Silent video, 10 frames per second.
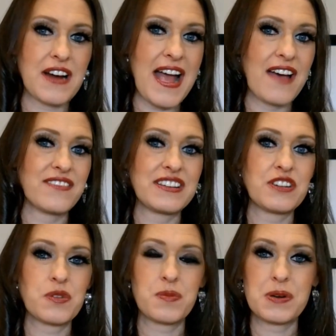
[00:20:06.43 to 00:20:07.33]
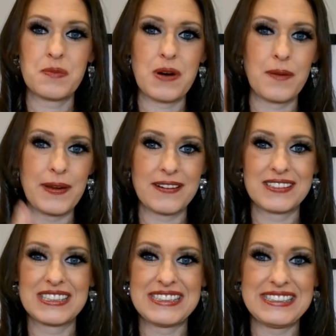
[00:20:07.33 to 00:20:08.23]
having your book
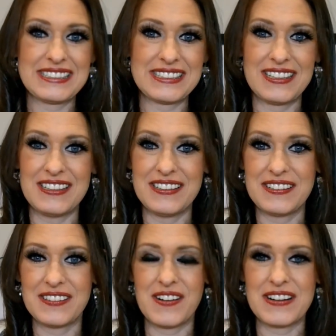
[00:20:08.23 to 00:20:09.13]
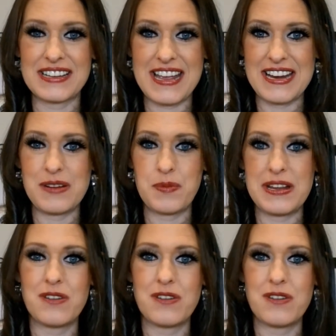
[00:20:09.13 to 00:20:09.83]
primarily on KDP,